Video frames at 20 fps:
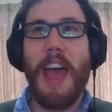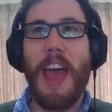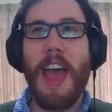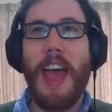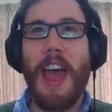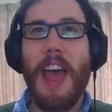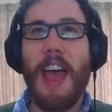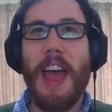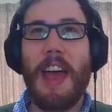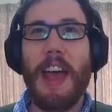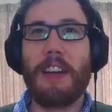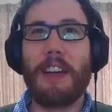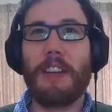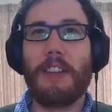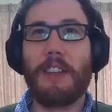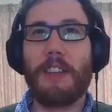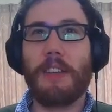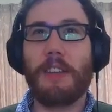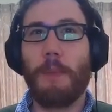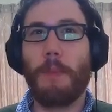
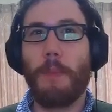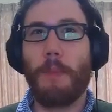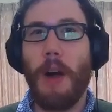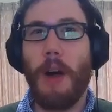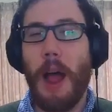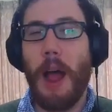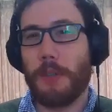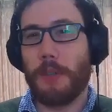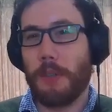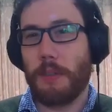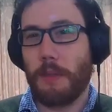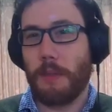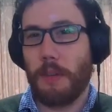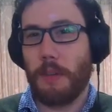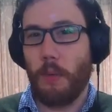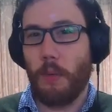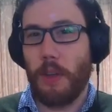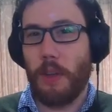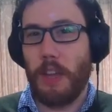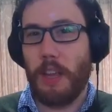and perhaps
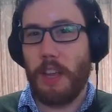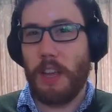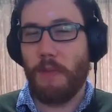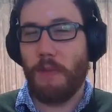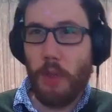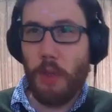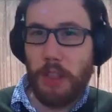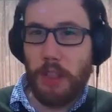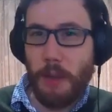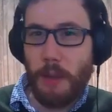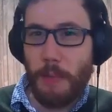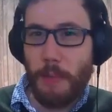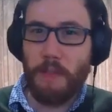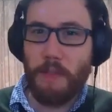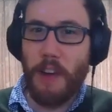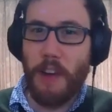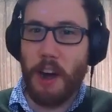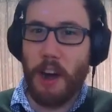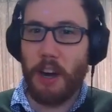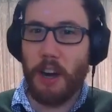even with
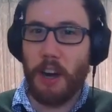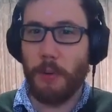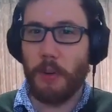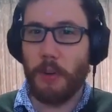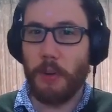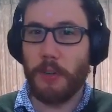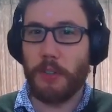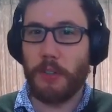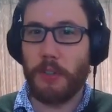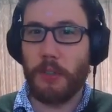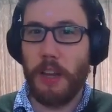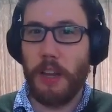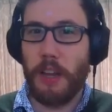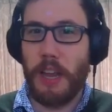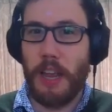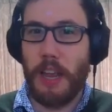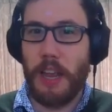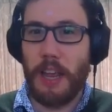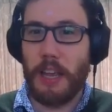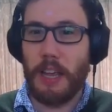limited variables,
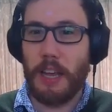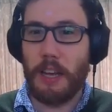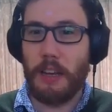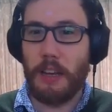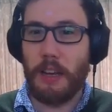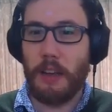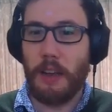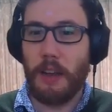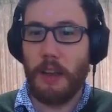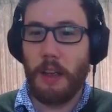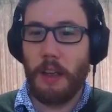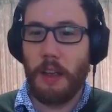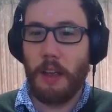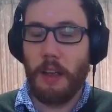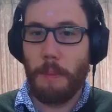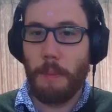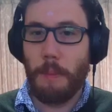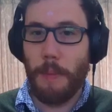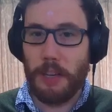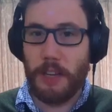it can
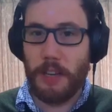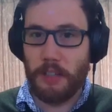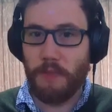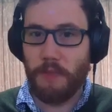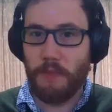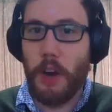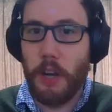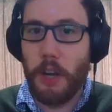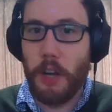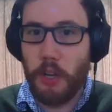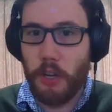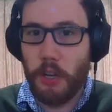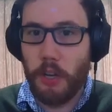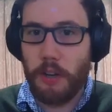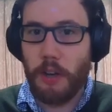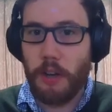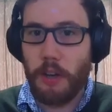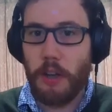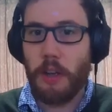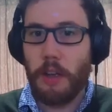make some very
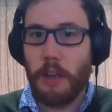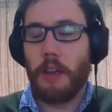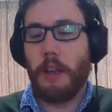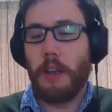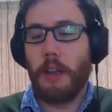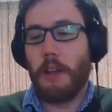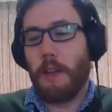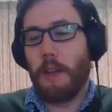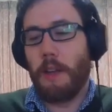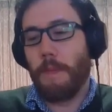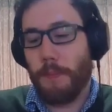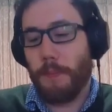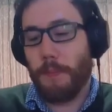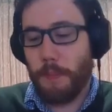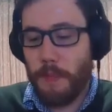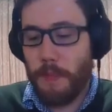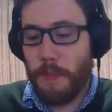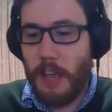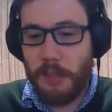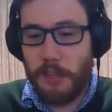good
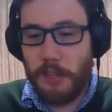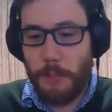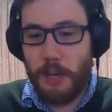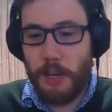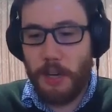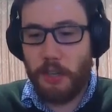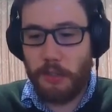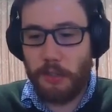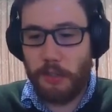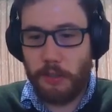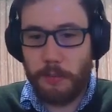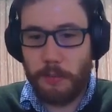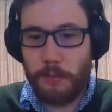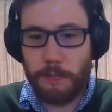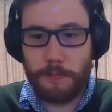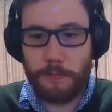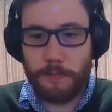estimations.